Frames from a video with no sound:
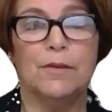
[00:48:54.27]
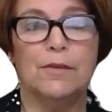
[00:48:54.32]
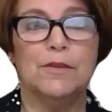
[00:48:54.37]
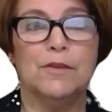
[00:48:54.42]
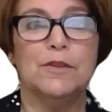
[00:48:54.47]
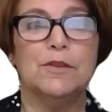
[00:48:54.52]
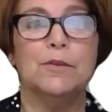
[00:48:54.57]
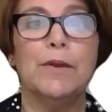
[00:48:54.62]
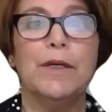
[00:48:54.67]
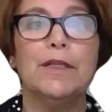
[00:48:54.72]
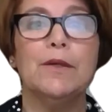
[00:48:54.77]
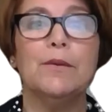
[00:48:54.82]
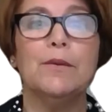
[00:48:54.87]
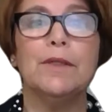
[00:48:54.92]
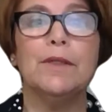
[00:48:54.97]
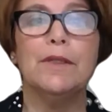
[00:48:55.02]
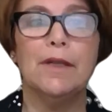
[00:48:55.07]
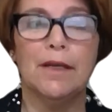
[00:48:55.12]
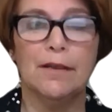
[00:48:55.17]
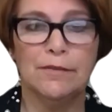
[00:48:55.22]
do I know
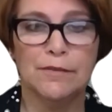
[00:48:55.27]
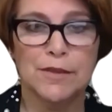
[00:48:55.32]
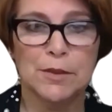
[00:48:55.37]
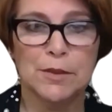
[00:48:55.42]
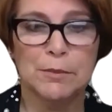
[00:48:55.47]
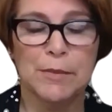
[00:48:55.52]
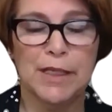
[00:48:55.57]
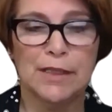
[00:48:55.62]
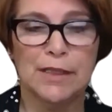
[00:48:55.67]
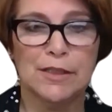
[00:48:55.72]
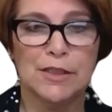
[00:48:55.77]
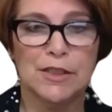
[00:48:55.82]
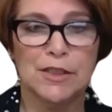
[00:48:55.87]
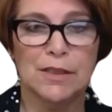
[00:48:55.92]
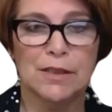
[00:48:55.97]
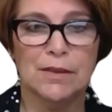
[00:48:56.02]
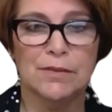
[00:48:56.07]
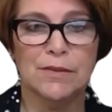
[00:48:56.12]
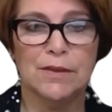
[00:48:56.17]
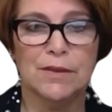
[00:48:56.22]
enough to make the
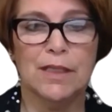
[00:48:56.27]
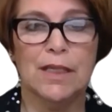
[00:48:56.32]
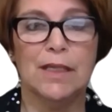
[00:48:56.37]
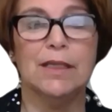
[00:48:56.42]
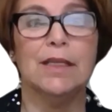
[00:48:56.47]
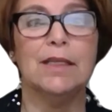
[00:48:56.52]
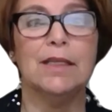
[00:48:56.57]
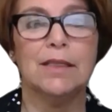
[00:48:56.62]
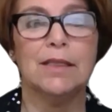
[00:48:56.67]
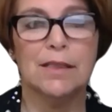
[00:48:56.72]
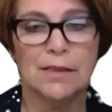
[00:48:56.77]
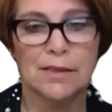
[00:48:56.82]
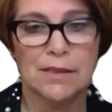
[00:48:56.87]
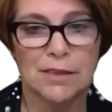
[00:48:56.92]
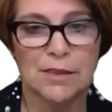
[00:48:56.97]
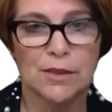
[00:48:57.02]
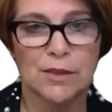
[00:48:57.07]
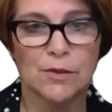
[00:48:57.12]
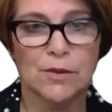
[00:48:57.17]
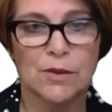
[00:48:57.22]
shift, and then
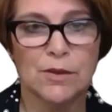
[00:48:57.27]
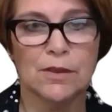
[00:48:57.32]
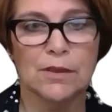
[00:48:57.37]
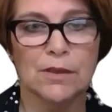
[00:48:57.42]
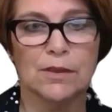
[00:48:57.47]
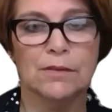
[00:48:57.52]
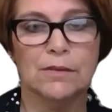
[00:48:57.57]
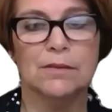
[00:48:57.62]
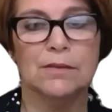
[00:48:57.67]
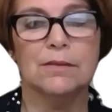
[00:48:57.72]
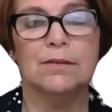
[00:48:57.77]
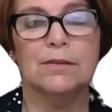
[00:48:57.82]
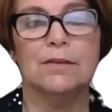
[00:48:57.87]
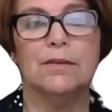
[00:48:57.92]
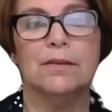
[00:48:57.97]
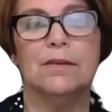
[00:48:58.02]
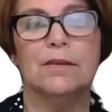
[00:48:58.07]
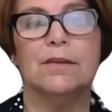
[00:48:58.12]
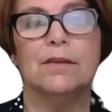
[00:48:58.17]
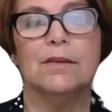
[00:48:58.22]
continue to learn.
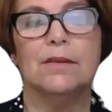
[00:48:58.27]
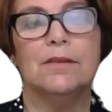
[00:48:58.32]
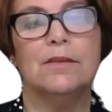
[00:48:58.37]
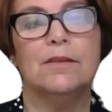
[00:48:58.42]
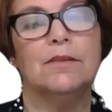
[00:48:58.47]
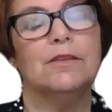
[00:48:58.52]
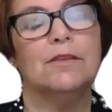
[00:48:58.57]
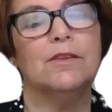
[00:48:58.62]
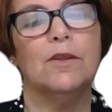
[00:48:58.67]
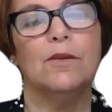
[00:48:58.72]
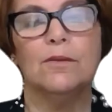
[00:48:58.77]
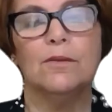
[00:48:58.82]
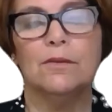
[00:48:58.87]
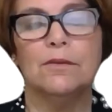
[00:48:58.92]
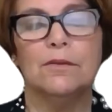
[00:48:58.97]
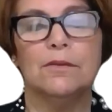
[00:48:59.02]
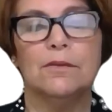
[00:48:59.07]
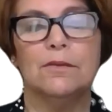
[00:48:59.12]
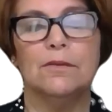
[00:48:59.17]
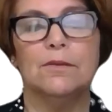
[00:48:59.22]
Don't
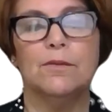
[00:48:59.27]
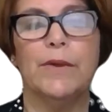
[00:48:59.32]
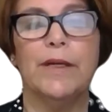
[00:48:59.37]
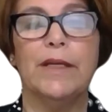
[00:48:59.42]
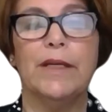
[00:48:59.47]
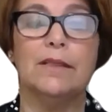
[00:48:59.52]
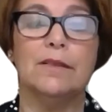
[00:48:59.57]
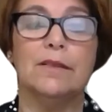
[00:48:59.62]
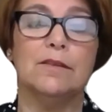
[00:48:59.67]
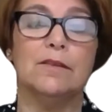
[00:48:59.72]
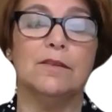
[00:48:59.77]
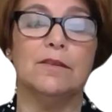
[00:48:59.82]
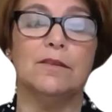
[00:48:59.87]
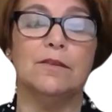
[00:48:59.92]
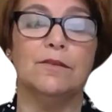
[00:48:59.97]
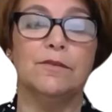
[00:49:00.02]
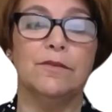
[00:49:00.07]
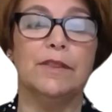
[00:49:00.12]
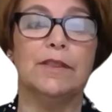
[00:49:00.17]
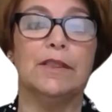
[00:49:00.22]
wait until
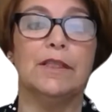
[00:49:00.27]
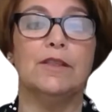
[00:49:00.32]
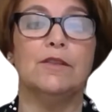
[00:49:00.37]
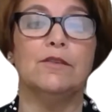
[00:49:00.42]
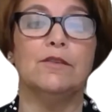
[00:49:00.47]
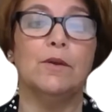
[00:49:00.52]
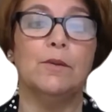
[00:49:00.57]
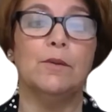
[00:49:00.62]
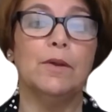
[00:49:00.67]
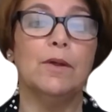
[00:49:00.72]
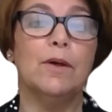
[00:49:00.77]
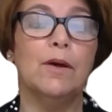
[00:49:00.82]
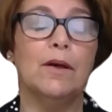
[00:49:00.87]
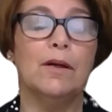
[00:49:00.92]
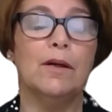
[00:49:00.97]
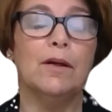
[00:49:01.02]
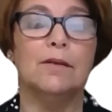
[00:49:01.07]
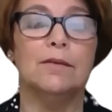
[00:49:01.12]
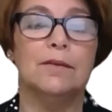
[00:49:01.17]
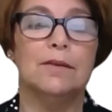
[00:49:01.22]
you feel like you know it
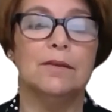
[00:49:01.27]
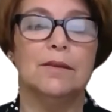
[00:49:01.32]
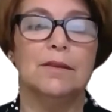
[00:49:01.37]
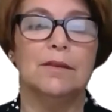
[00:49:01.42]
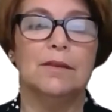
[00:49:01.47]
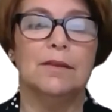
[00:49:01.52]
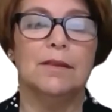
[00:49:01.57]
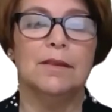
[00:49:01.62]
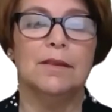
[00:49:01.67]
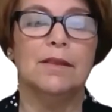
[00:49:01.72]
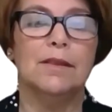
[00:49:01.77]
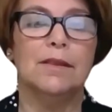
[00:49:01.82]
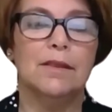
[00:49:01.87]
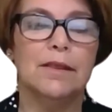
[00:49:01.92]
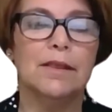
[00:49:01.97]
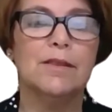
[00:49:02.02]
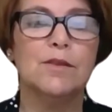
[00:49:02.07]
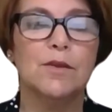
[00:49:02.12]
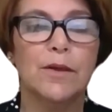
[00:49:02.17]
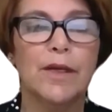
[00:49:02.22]
all.
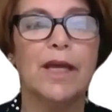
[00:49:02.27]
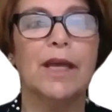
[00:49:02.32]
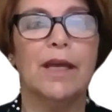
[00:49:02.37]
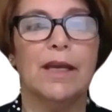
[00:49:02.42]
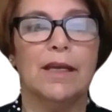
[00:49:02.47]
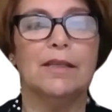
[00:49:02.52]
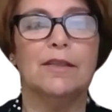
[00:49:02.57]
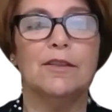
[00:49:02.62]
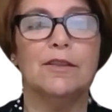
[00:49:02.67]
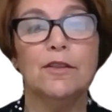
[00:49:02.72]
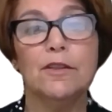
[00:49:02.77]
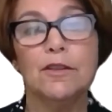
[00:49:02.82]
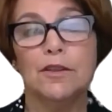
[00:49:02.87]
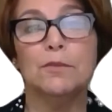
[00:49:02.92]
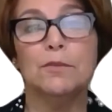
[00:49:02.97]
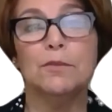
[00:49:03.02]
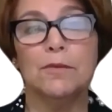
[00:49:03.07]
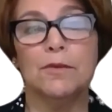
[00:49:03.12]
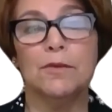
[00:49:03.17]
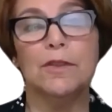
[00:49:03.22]
It's okay. You'll
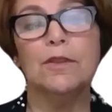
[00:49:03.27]
learn.